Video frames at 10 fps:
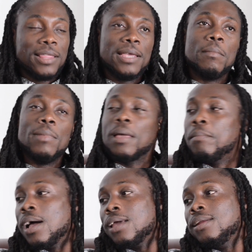think like
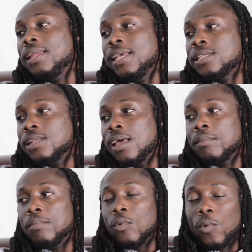back in the days, like
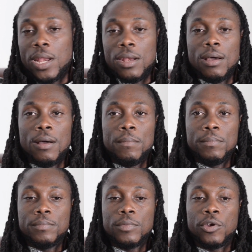when
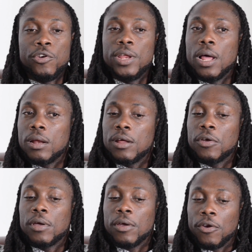um, a lot of
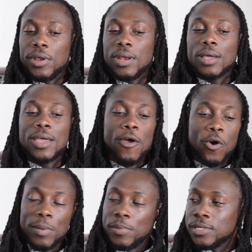Grenada Carol
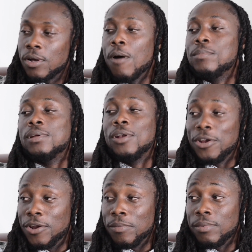people used people to come to
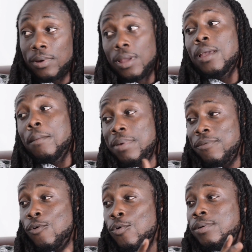London yes.
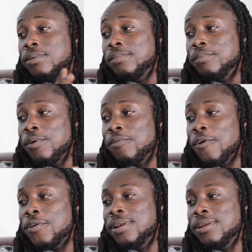before
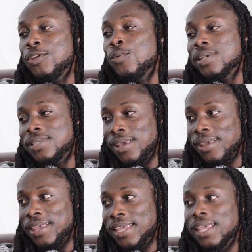preferring the USA.
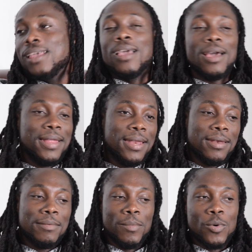Right. And
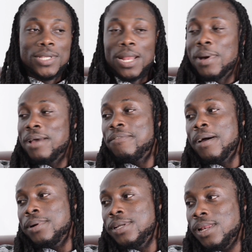then most of them had
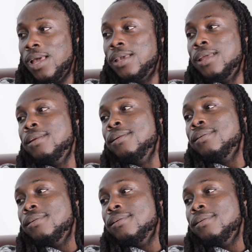family like in